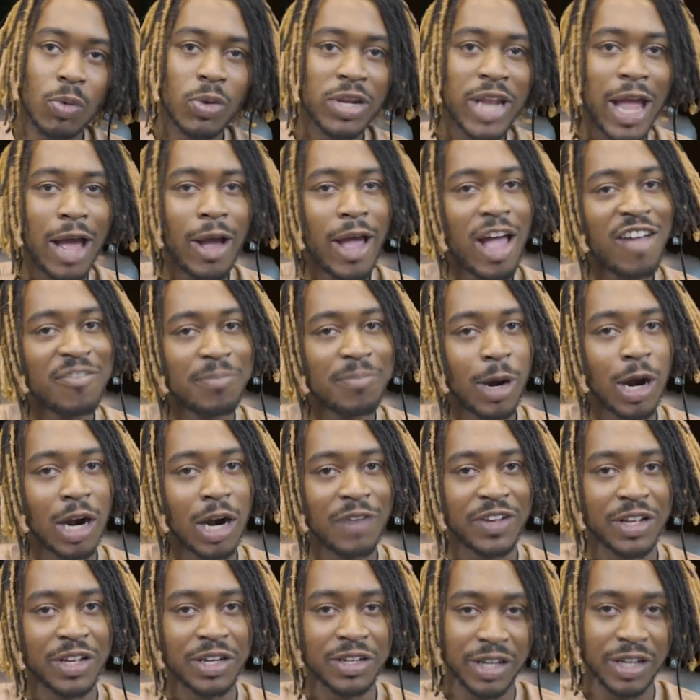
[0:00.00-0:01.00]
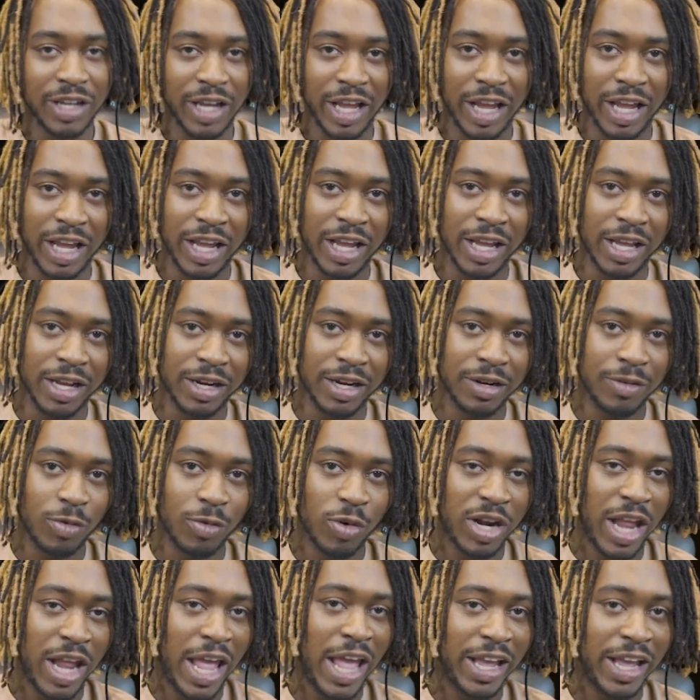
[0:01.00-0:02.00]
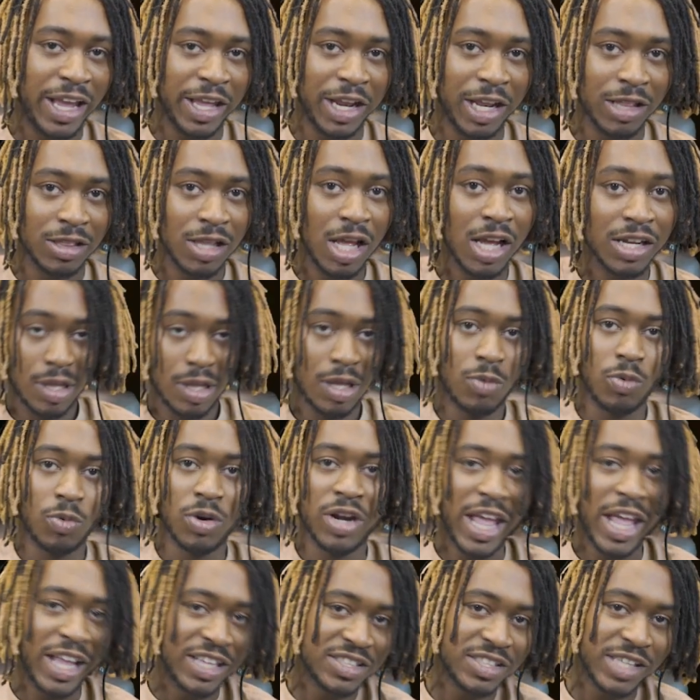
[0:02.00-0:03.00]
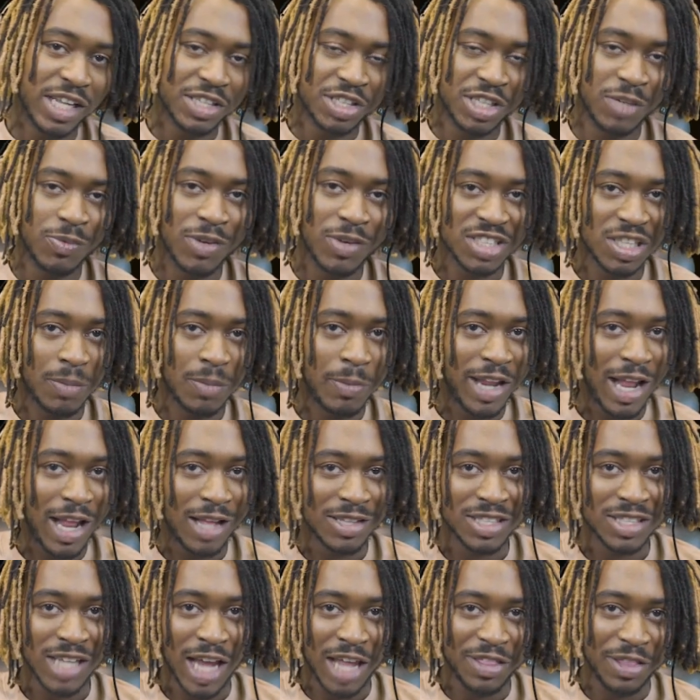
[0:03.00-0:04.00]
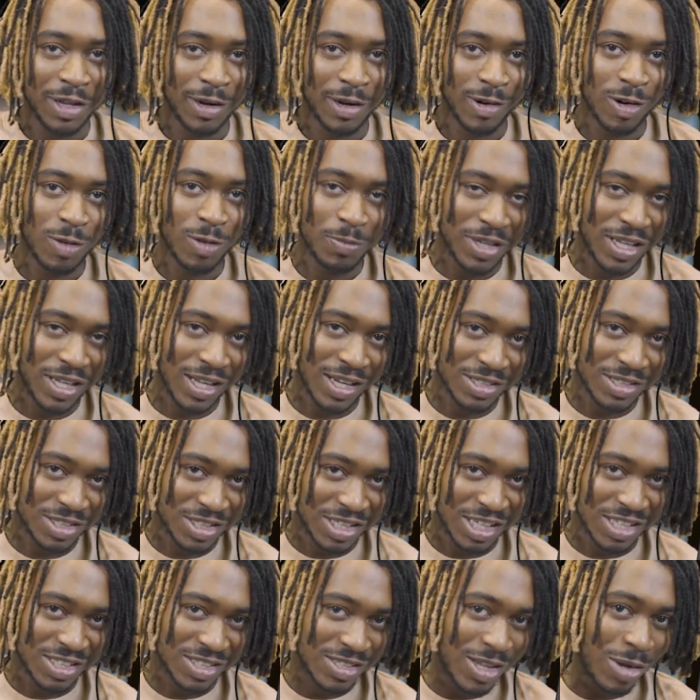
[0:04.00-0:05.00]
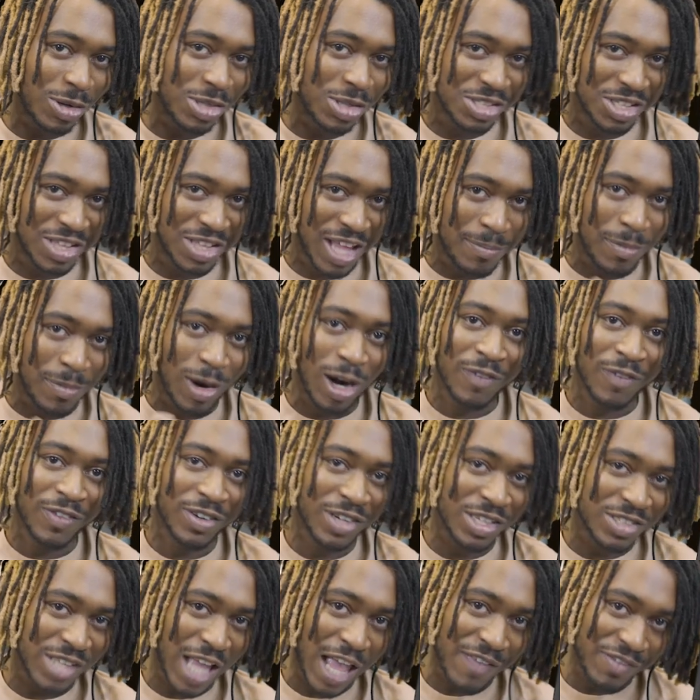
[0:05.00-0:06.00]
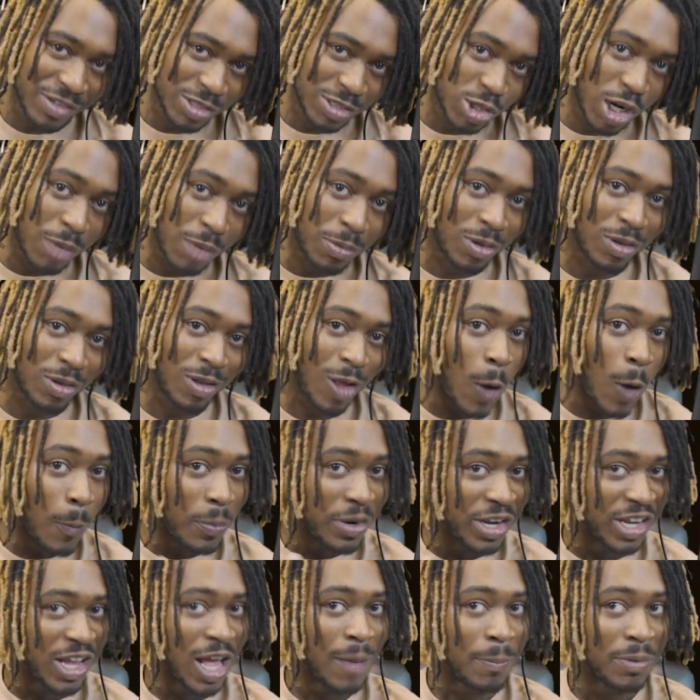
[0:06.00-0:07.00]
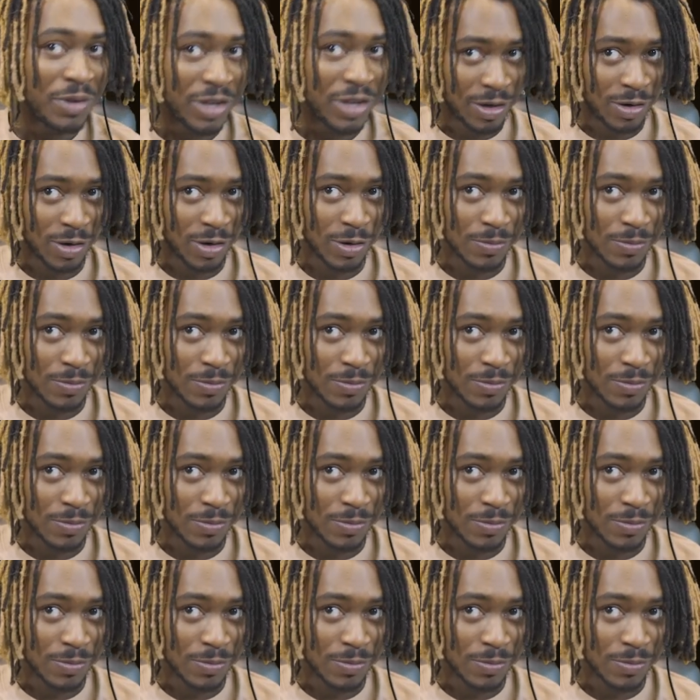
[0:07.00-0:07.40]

now have Marvin and Renee getting lunch. Renee says she wants to meet outside the group because she's noticing that Marvin is having trouble opening up in the group.